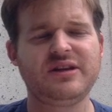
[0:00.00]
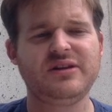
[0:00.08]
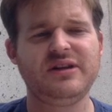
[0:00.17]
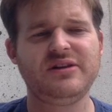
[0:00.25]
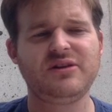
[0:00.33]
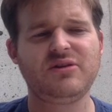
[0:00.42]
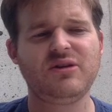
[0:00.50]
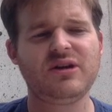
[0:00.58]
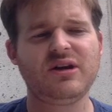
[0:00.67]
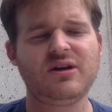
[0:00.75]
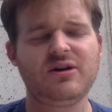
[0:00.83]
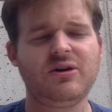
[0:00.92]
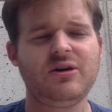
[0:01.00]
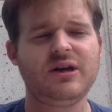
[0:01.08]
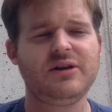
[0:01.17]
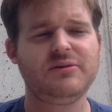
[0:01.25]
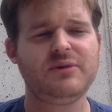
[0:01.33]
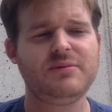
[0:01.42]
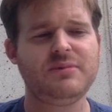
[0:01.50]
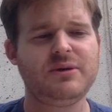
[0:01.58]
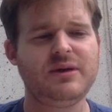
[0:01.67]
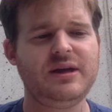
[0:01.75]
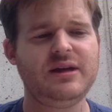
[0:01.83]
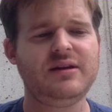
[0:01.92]
In the Croc Hunter repo
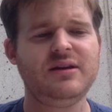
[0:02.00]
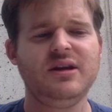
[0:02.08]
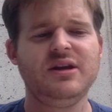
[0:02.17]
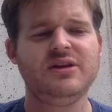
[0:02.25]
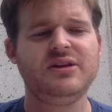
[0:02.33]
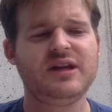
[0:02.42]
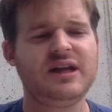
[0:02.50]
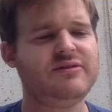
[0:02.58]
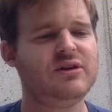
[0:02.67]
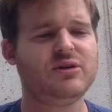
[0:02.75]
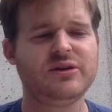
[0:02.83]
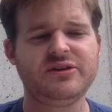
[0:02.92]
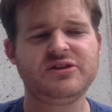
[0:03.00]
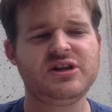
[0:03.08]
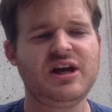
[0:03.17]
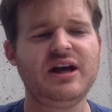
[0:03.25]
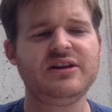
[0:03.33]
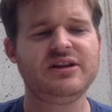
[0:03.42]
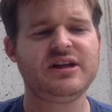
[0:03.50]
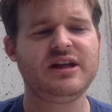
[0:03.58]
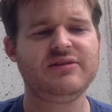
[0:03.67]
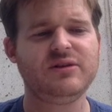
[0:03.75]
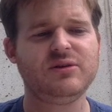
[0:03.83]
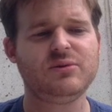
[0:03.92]
here, you can have a look at the chart. You can
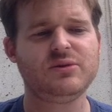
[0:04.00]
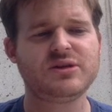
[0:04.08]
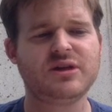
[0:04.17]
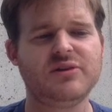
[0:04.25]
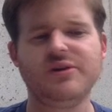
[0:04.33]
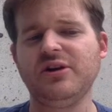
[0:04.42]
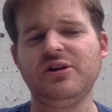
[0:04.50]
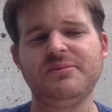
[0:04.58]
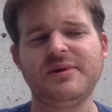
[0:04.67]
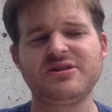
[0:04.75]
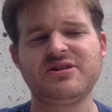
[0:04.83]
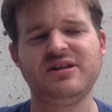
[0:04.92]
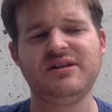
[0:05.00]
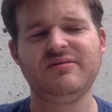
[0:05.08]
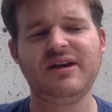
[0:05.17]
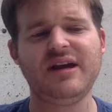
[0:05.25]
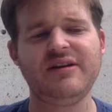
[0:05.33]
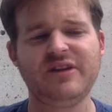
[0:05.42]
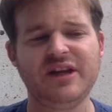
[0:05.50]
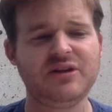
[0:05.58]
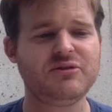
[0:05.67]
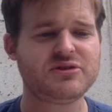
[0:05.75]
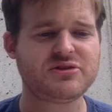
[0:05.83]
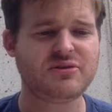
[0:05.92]
have a look at what's going on. I'm actually have an
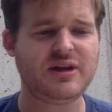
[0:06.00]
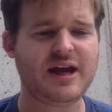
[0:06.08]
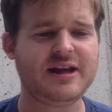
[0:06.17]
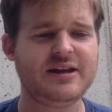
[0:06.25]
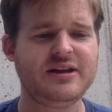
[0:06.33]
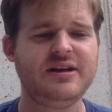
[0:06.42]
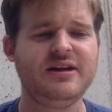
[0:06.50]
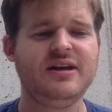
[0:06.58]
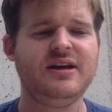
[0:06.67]
ingress created.